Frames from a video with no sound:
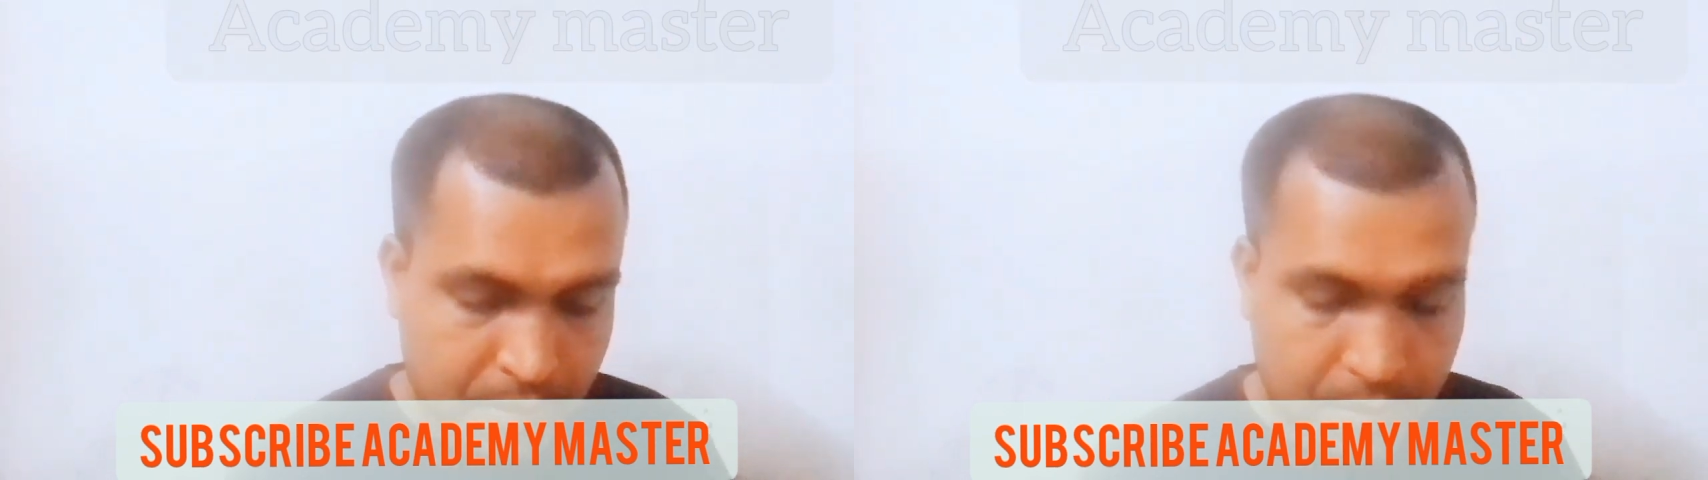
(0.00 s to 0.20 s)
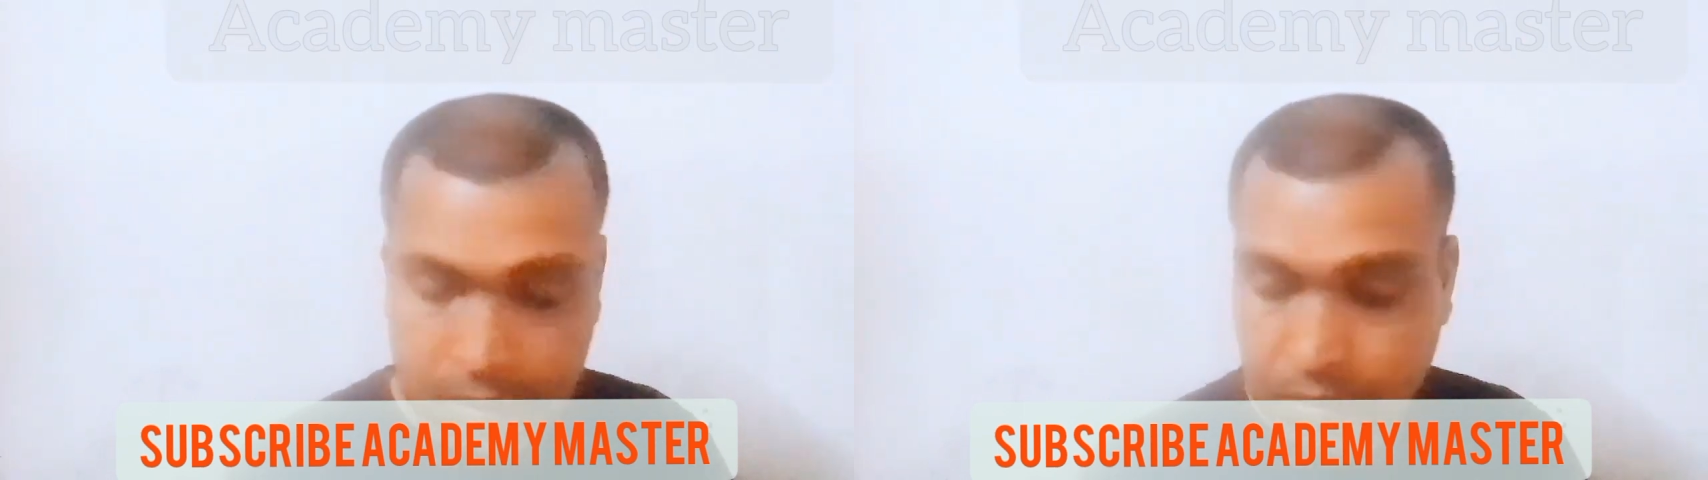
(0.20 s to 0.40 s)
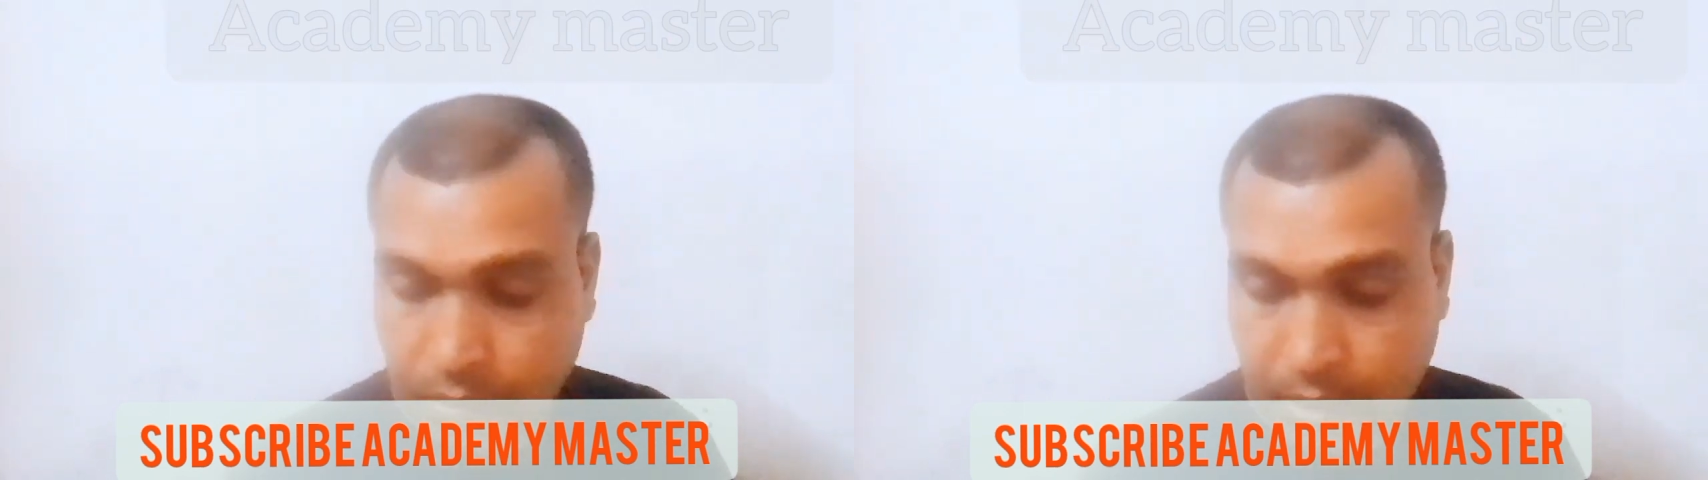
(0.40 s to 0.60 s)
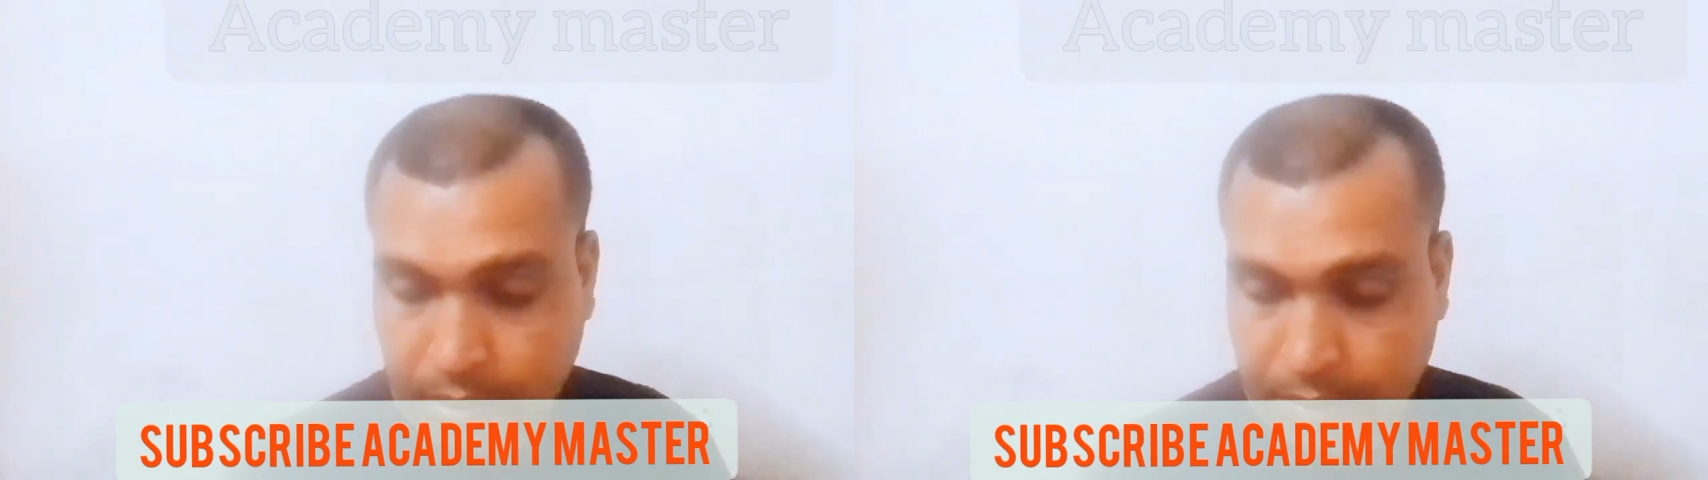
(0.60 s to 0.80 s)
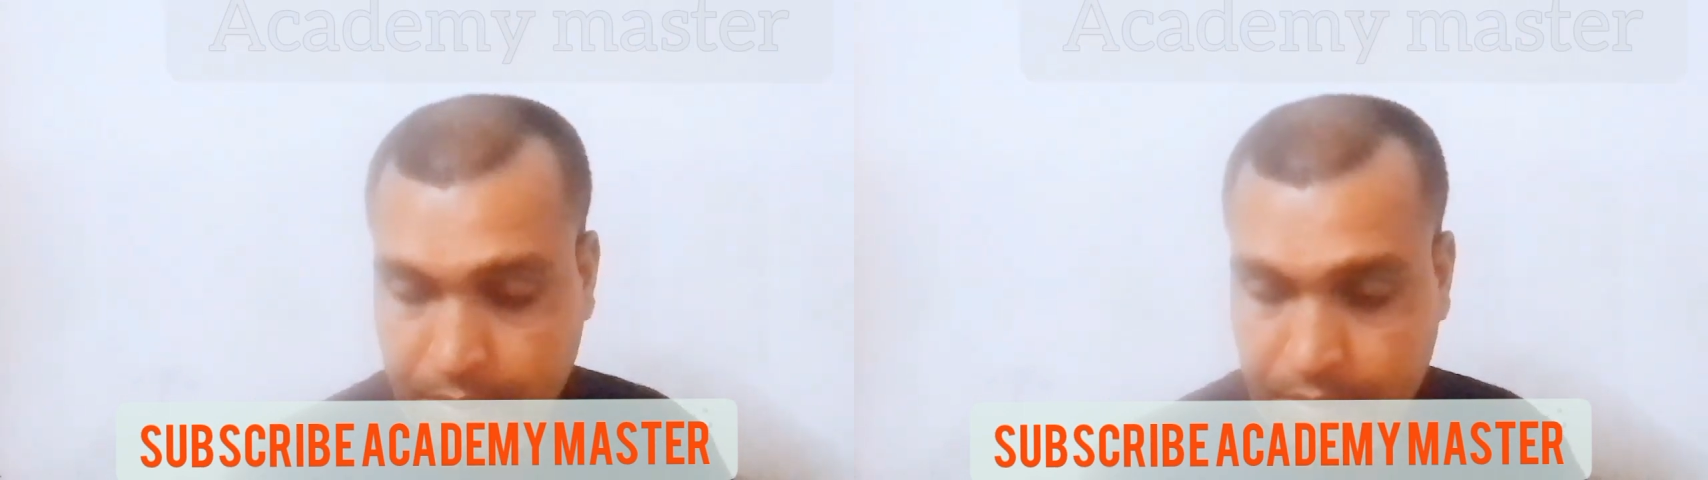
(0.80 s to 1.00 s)
number 2, what you
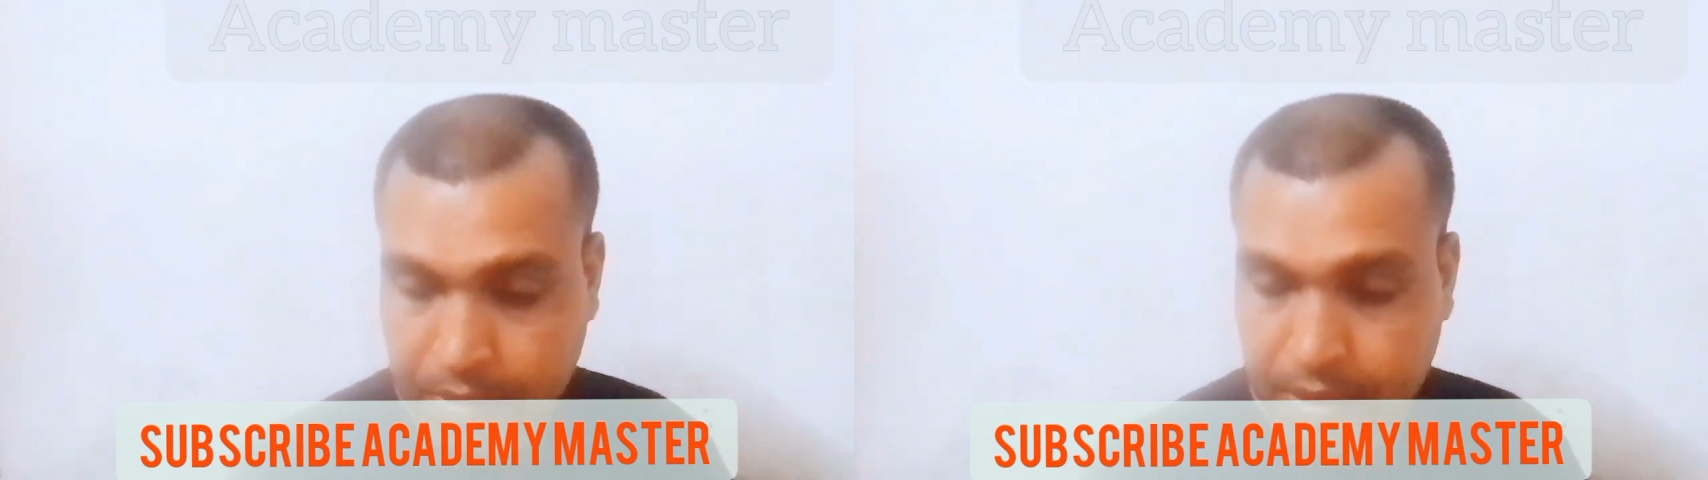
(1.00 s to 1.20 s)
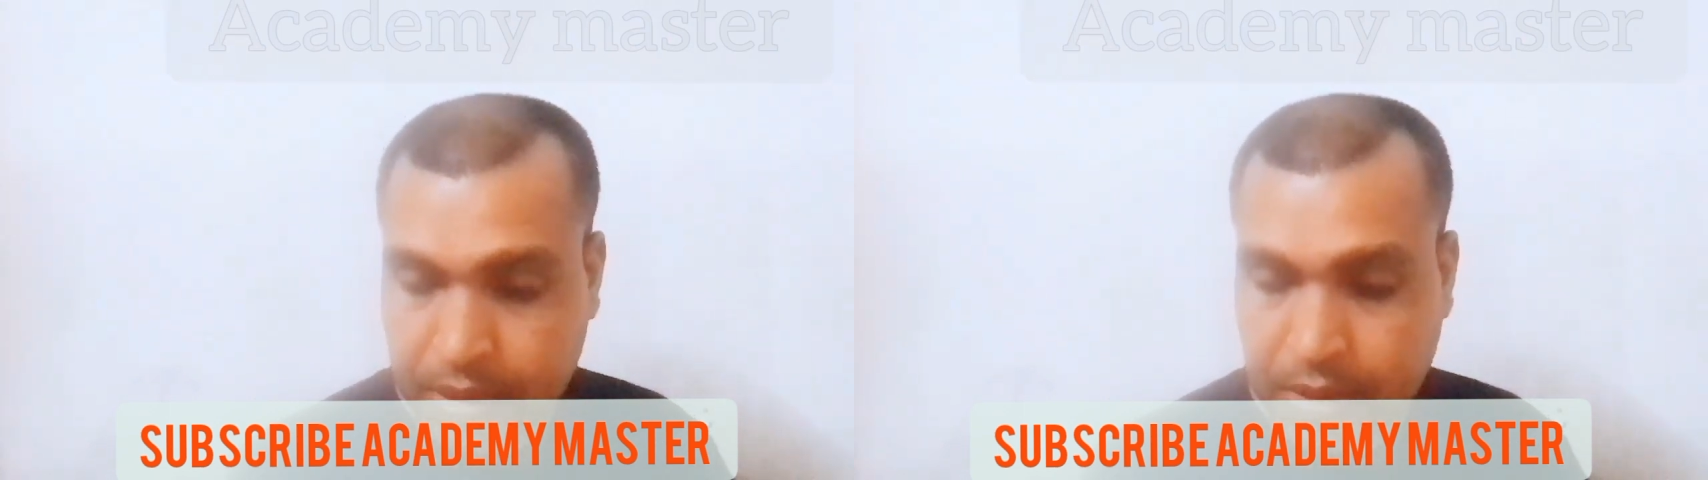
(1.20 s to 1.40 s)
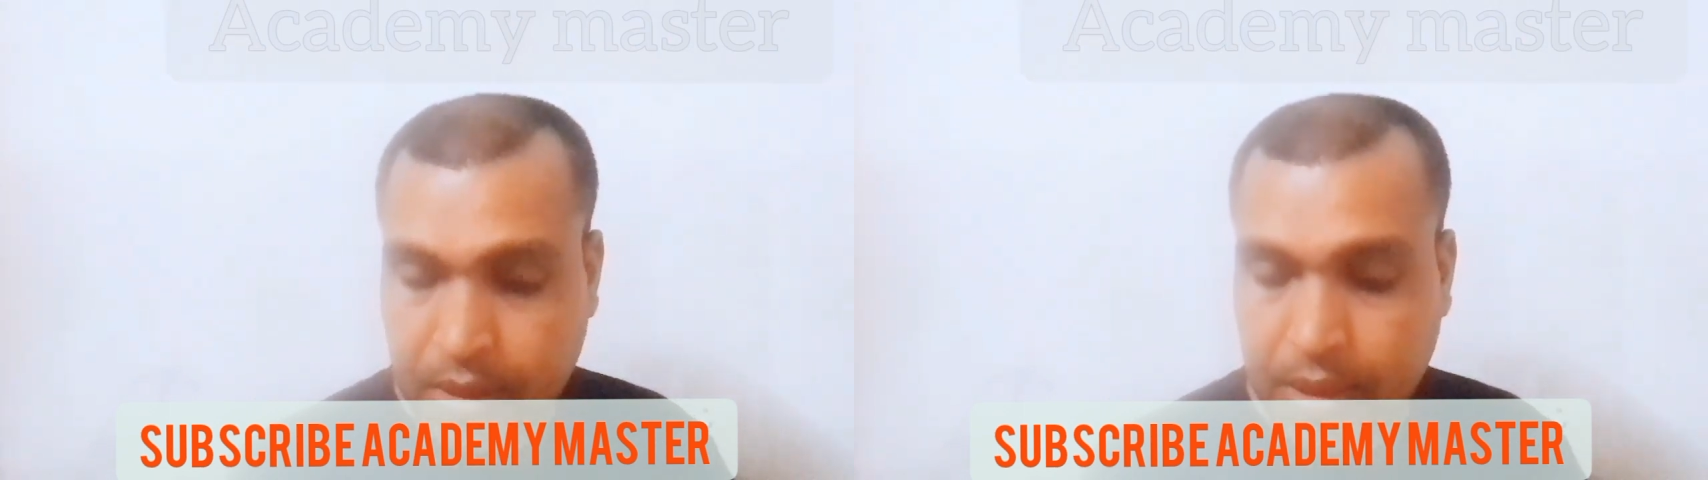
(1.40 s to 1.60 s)
have to do is,